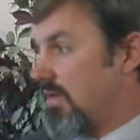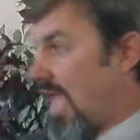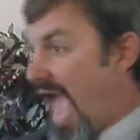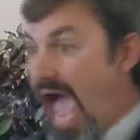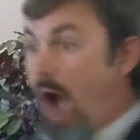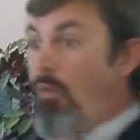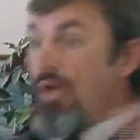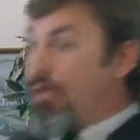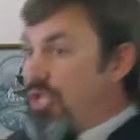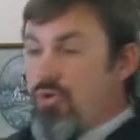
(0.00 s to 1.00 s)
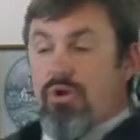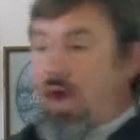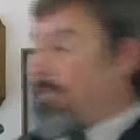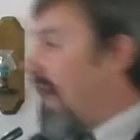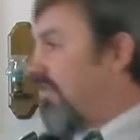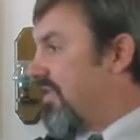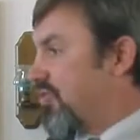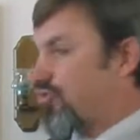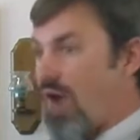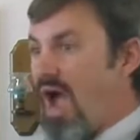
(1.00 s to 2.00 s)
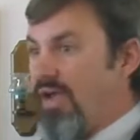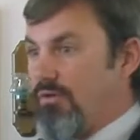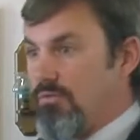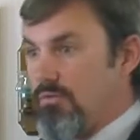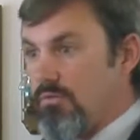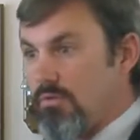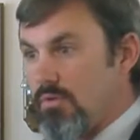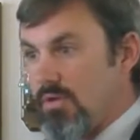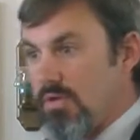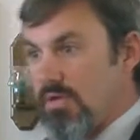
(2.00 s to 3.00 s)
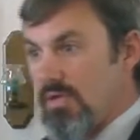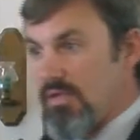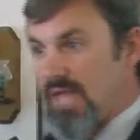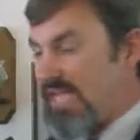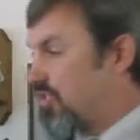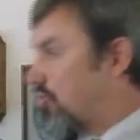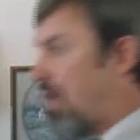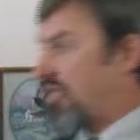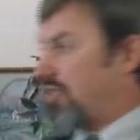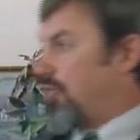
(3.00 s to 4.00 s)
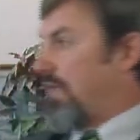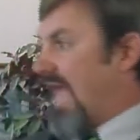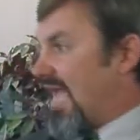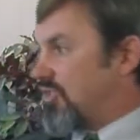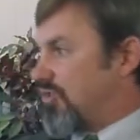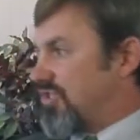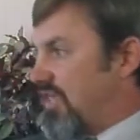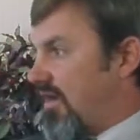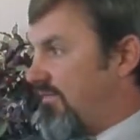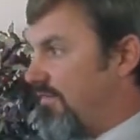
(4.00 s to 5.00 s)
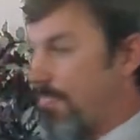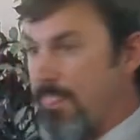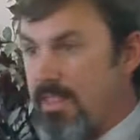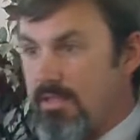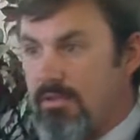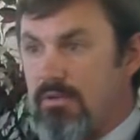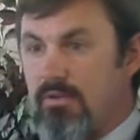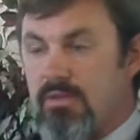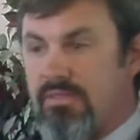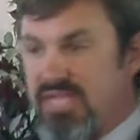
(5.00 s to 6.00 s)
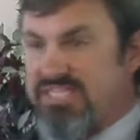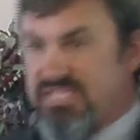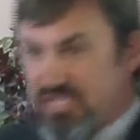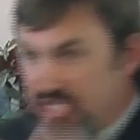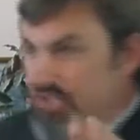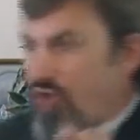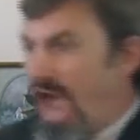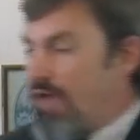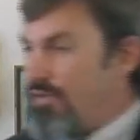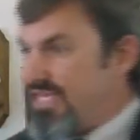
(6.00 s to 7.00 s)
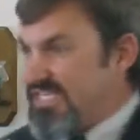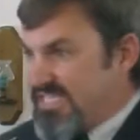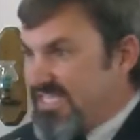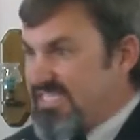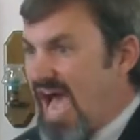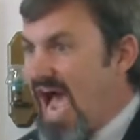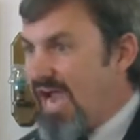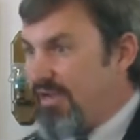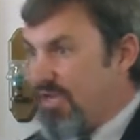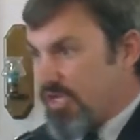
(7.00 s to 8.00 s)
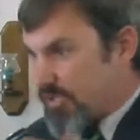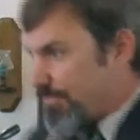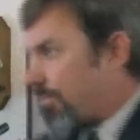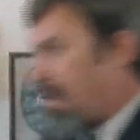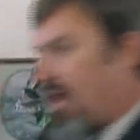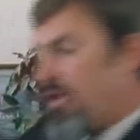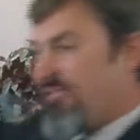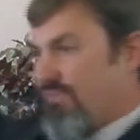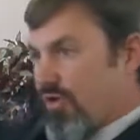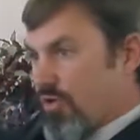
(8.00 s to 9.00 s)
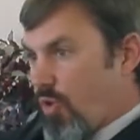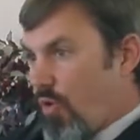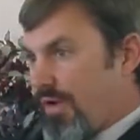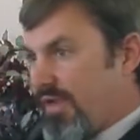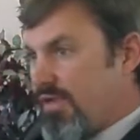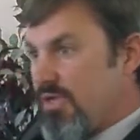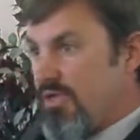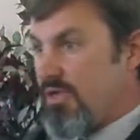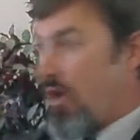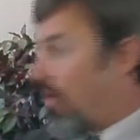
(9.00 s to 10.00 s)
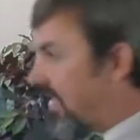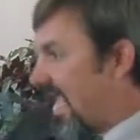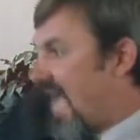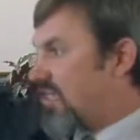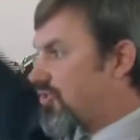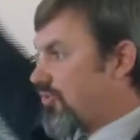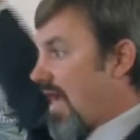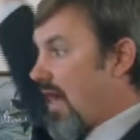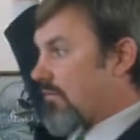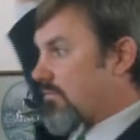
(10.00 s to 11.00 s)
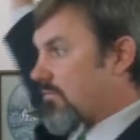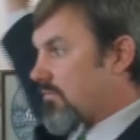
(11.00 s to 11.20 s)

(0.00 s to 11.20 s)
How will you come out of this trial? That's the question you want to ask yourself. This, this trial is designed to prepare you for glory or to cast you out.